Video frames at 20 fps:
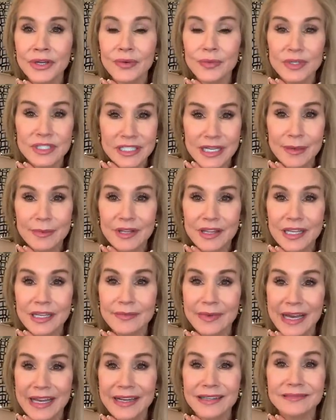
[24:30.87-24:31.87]
which, come to think
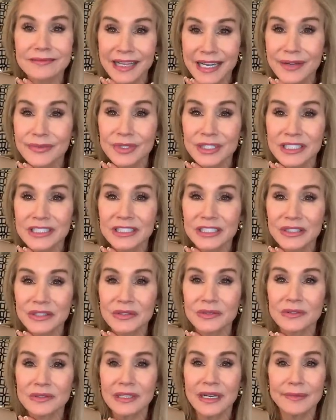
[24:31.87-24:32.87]
about it, I really
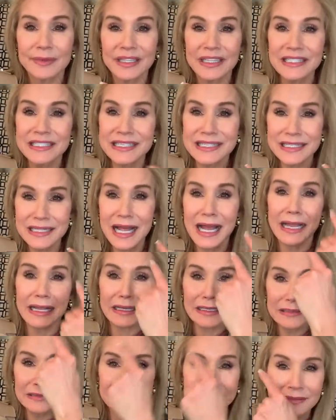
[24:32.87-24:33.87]
do. I mean, this is
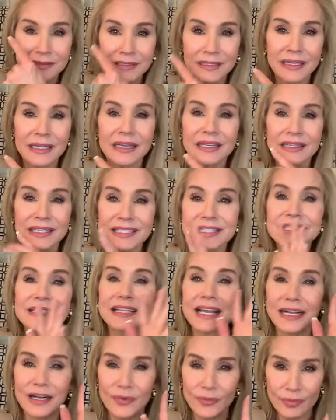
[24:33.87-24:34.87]
like, this is
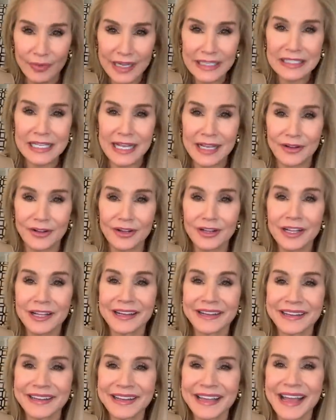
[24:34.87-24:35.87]
like a rectangle.
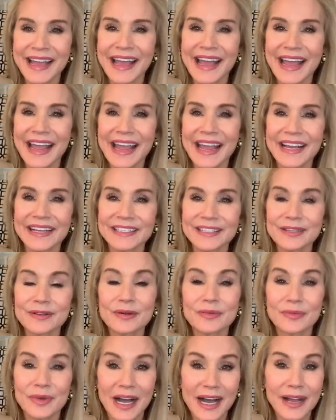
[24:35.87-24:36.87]
And
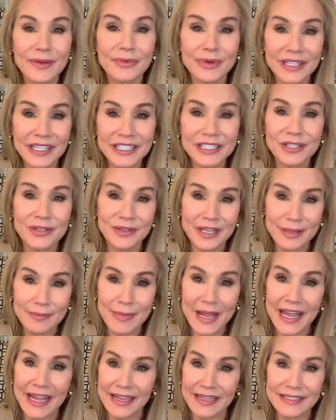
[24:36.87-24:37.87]
I really do need
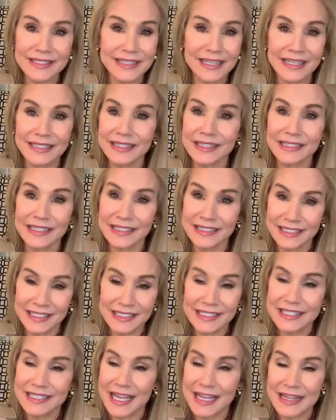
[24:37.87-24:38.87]
bangs. And it
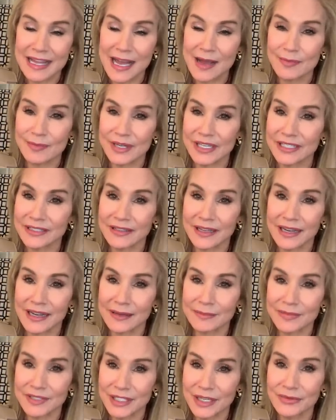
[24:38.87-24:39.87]
did say that, but
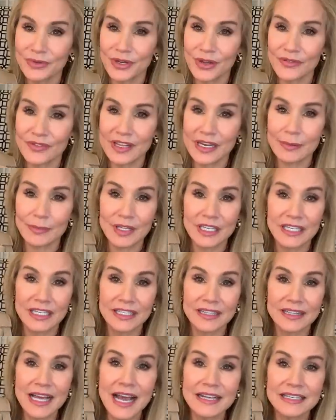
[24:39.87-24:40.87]
I don't know that I'm going to
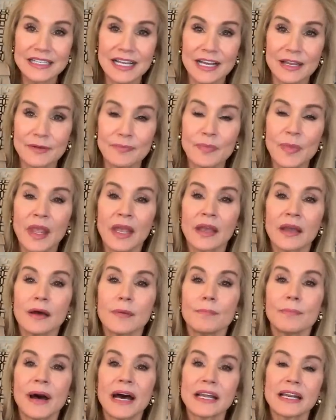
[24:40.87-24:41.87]
get that done.
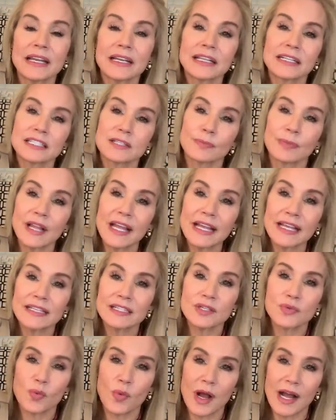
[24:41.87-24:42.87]
But it
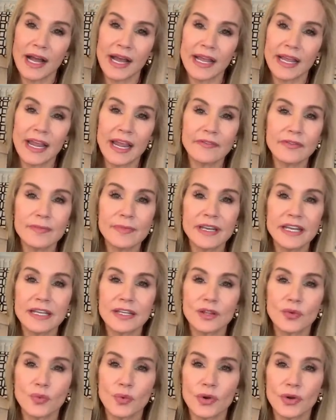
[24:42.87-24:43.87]
explains why everybody
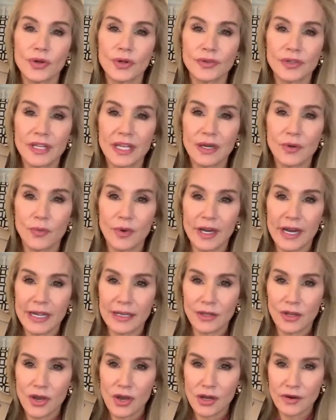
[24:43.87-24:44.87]
in the world can wear a
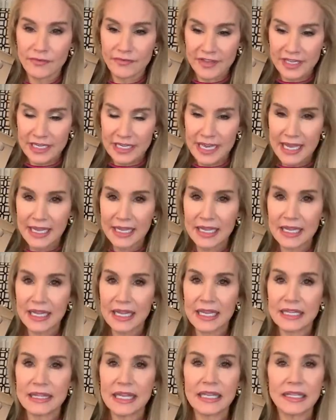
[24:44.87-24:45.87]
long V-neck
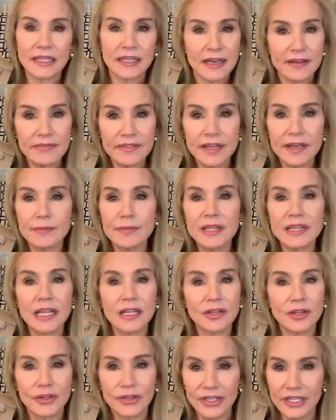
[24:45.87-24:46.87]
and they love them and they
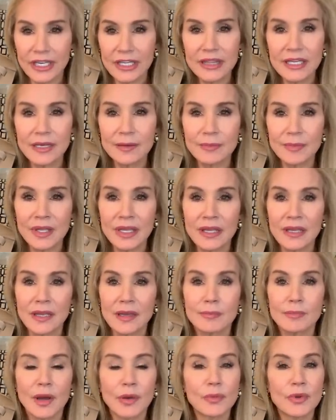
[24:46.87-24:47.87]
look good in them.
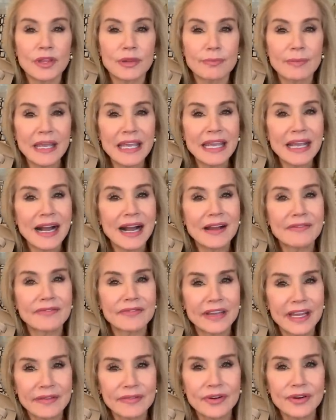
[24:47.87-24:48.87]
But with me, I've
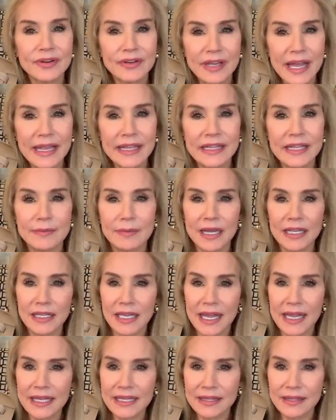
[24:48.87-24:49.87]
never liked them. I
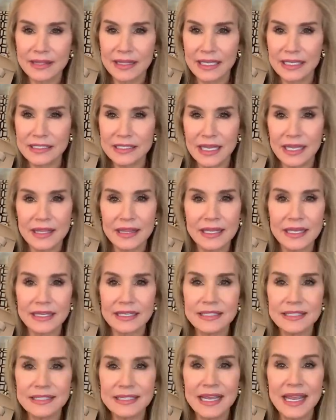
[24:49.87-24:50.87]
like things like
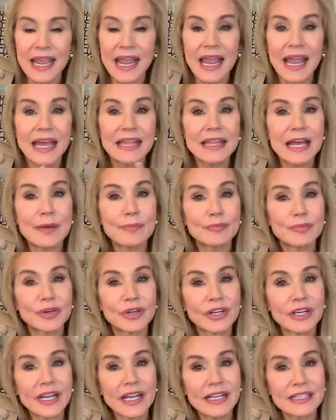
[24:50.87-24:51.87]
this. And that
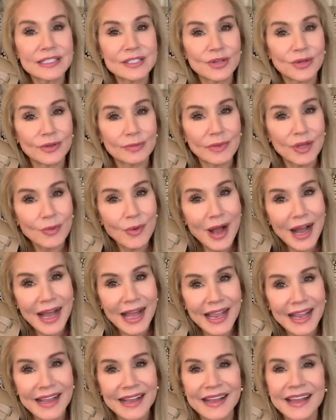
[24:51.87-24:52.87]
book has told me
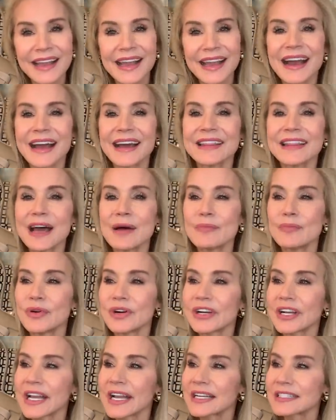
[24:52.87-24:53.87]
why. That
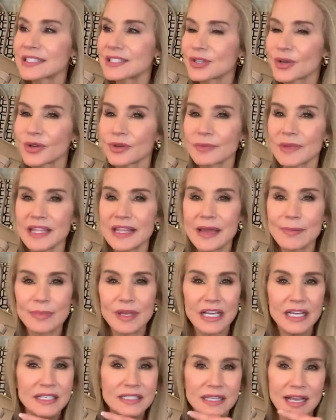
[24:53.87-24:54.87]
book has told me that
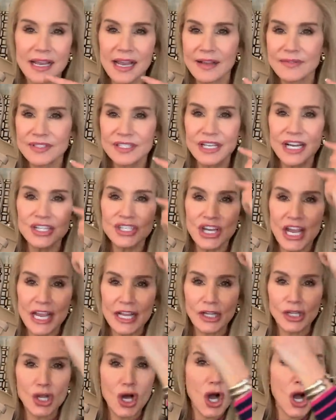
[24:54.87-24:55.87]
because I have such
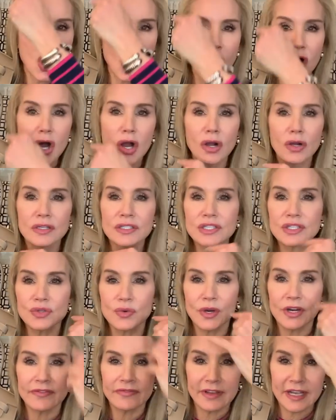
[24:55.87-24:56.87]
a long
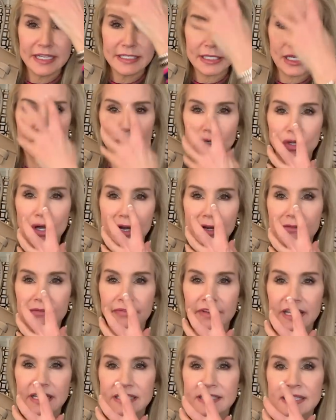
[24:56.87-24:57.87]
square face, a long
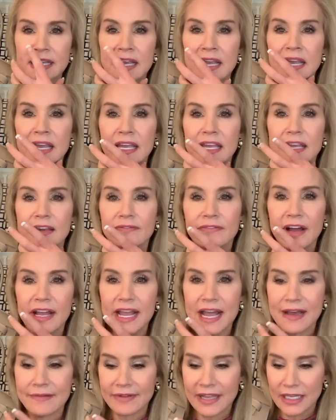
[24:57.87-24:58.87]
face, if I
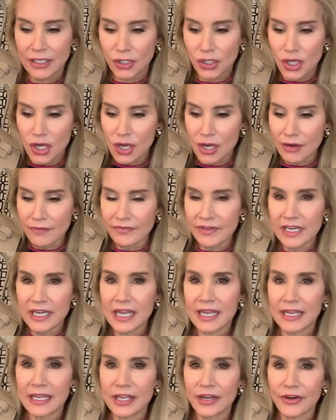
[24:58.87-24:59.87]
have a long
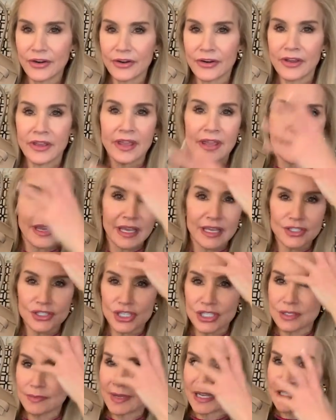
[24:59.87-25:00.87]
V-neck here, It
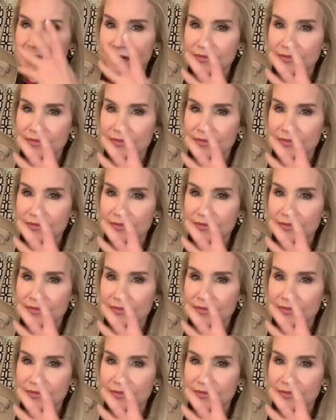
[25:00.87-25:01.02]
just makes